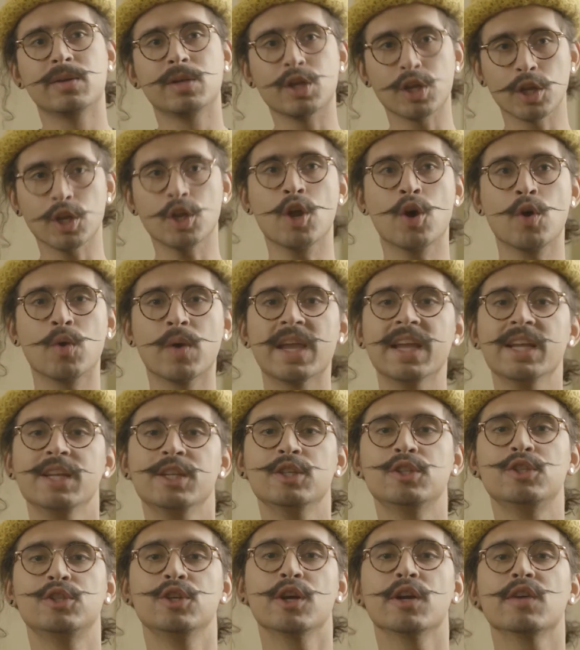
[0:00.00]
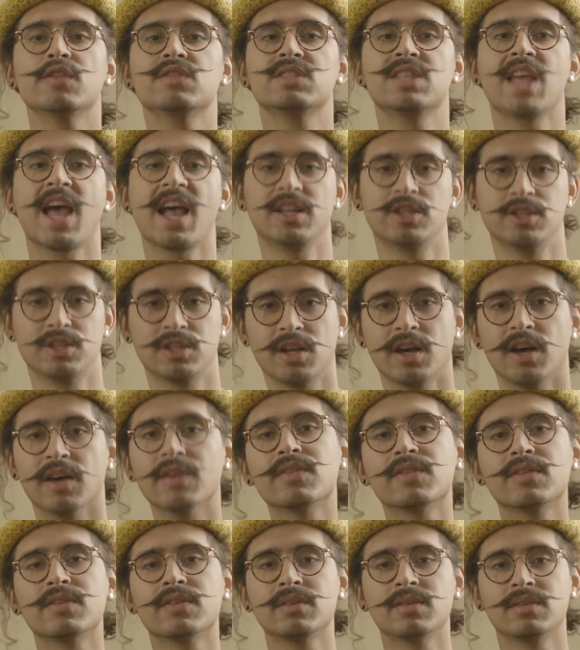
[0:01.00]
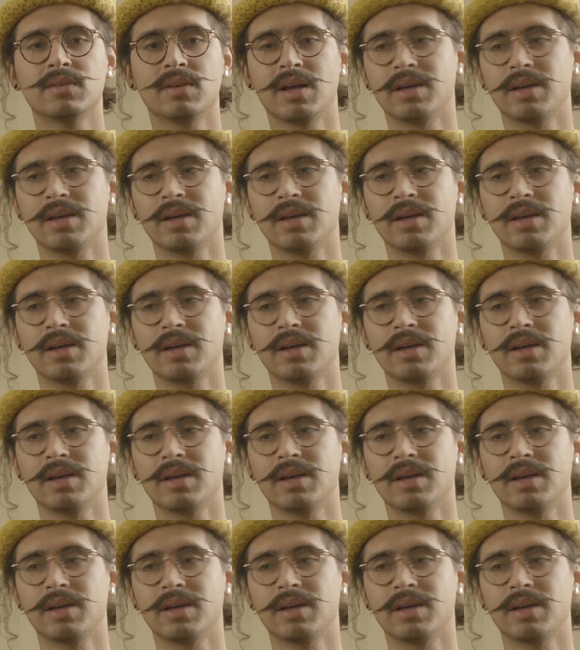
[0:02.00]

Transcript: you know, he deserves that stuff.